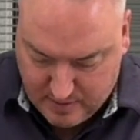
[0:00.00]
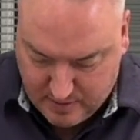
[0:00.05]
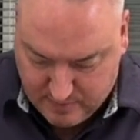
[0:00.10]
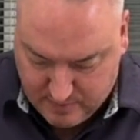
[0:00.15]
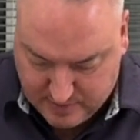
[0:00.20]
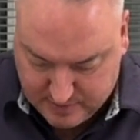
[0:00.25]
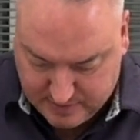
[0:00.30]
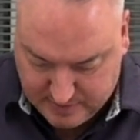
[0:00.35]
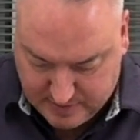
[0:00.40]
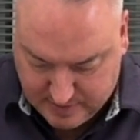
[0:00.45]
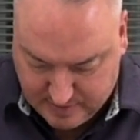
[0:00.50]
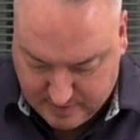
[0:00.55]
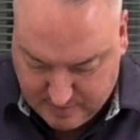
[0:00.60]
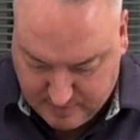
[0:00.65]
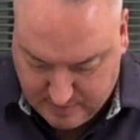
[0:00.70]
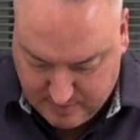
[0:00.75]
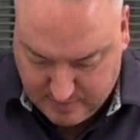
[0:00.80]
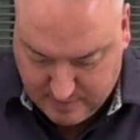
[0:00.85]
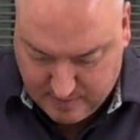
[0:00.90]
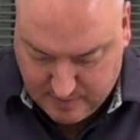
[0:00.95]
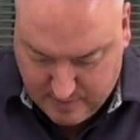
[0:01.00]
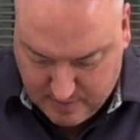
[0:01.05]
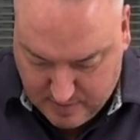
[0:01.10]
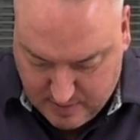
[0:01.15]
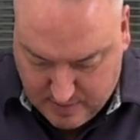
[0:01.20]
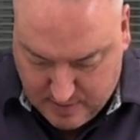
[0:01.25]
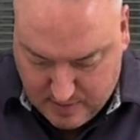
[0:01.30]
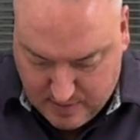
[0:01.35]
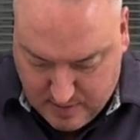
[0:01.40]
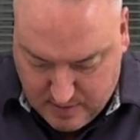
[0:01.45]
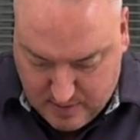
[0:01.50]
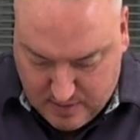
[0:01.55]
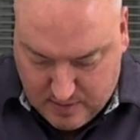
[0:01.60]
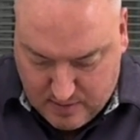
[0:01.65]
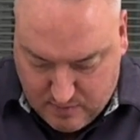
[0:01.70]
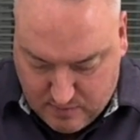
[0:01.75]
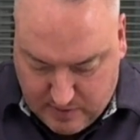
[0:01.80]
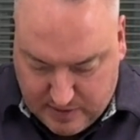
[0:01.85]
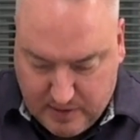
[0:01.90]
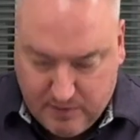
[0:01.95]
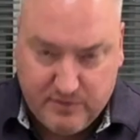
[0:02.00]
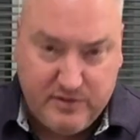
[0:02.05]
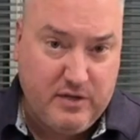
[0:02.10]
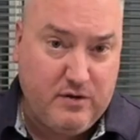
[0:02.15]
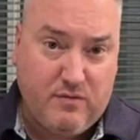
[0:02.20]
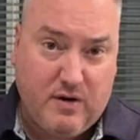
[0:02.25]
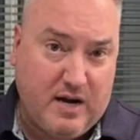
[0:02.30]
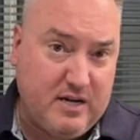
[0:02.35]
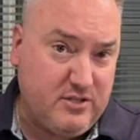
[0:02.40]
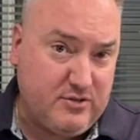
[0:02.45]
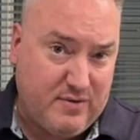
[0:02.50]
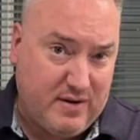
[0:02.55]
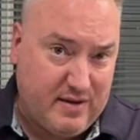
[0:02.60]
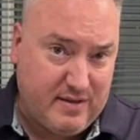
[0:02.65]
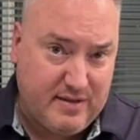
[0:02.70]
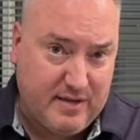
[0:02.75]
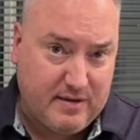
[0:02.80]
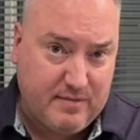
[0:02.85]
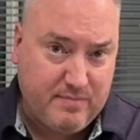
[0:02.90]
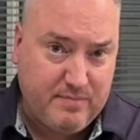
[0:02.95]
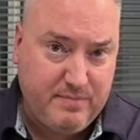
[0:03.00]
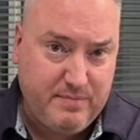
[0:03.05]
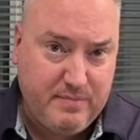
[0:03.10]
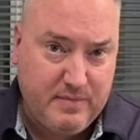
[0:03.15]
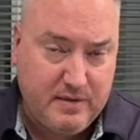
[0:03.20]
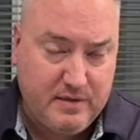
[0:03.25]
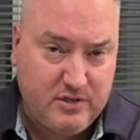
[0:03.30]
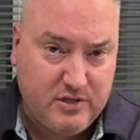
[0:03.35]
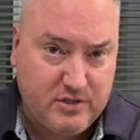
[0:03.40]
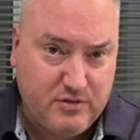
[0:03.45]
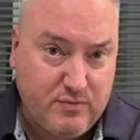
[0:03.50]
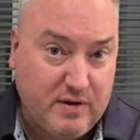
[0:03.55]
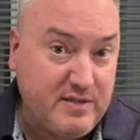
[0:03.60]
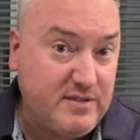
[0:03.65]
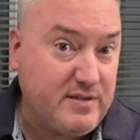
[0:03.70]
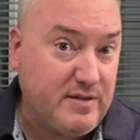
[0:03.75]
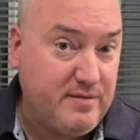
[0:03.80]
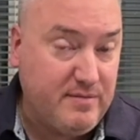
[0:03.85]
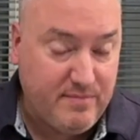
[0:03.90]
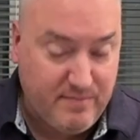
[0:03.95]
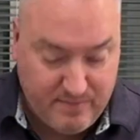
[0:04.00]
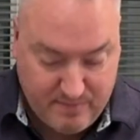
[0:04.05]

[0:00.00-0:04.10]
Resting. Well, you know, it didn't rise or anything. It just rested.